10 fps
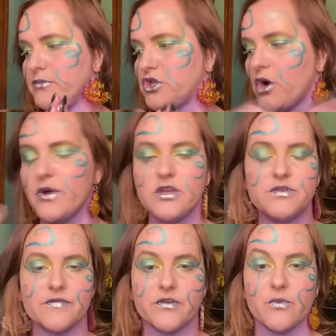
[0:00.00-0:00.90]
showing you
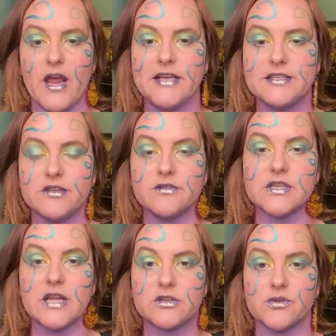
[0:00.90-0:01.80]
different ways to use
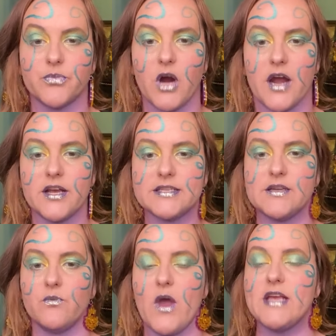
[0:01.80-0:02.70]
Elektra
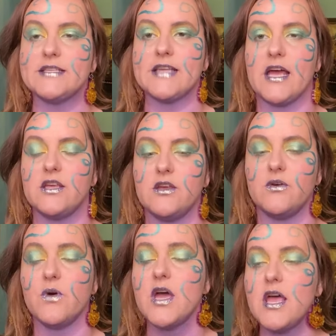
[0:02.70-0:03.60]
products and ways that
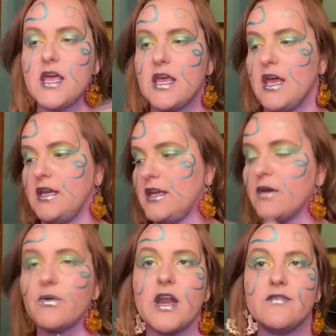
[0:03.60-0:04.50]
you can
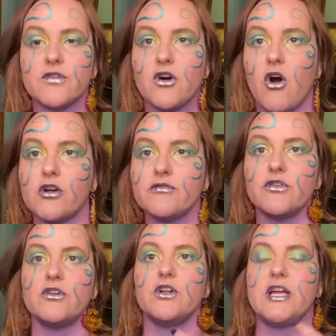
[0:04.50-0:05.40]
get ready for
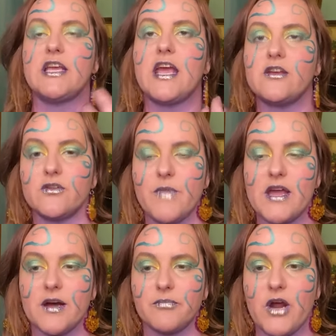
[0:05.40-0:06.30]
Carnival and get your
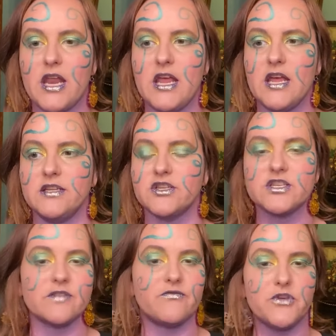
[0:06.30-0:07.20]
makeup ready, and
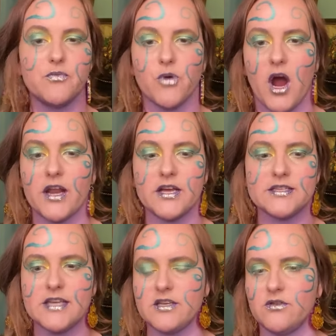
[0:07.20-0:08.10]
just a few
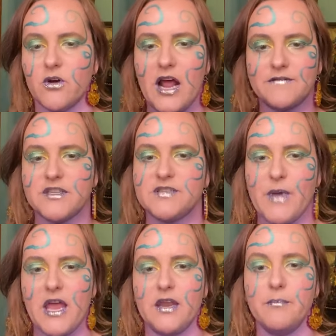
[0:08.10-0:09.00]
products that you don't have to
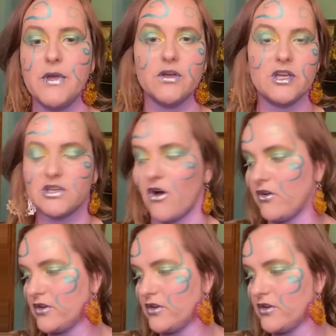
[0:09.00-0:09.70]
spend $1 million.